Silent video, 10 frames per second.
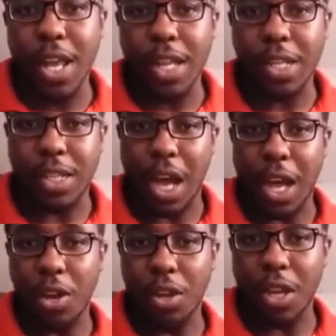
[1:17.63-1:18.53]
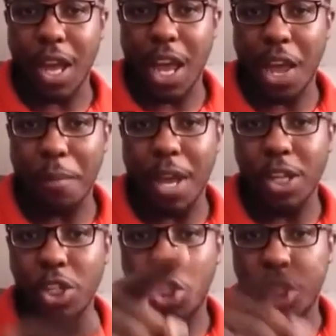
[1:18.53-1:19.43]
The title name
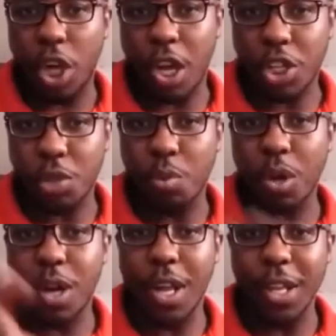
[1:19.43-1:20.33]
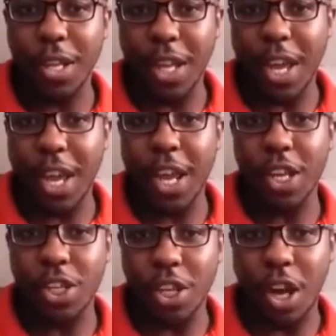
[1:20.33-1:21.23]
is Joshua
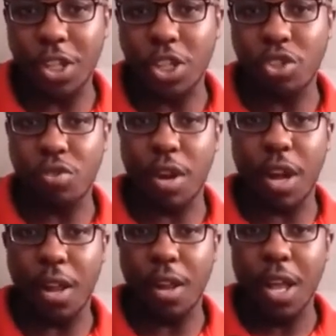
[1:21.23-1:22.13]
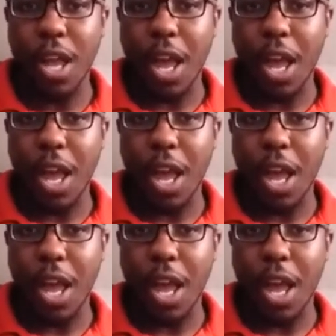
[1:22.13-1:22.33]
Lee Dostrel.